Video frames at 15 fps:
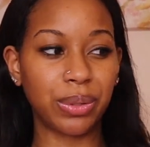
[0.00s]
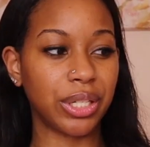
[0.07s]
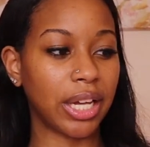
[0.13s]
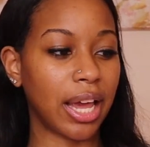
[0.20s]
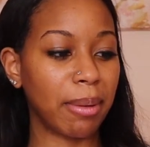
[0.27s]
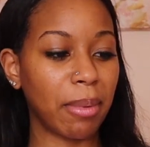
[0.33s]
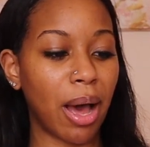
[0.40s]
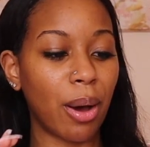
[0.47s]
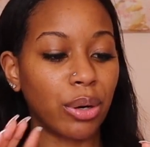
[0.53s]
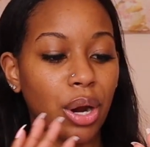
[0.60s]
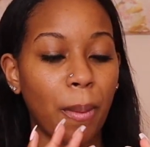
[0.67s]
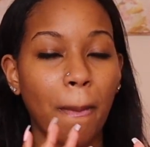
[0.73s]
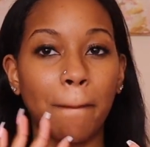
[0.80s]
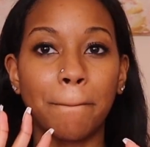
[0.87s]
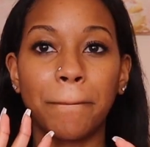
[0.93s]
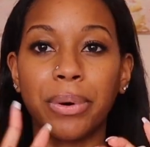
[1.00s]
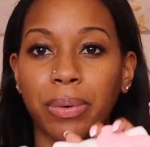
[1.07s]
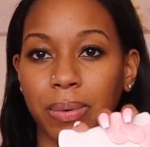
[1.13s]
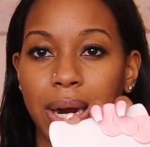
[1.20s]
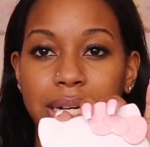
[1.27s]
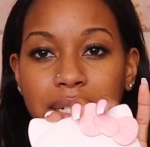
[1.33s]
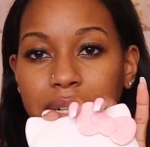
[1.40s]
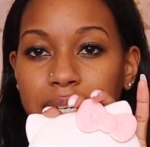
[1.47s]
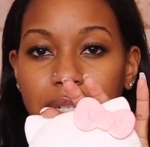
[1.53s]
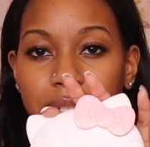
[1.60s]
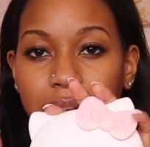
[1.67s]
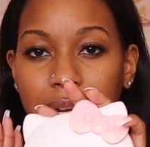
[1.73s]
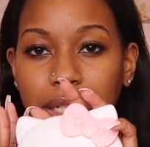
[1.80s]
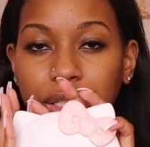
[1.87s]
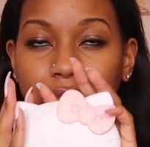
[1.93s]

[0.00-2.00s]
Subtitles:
She came out precious, like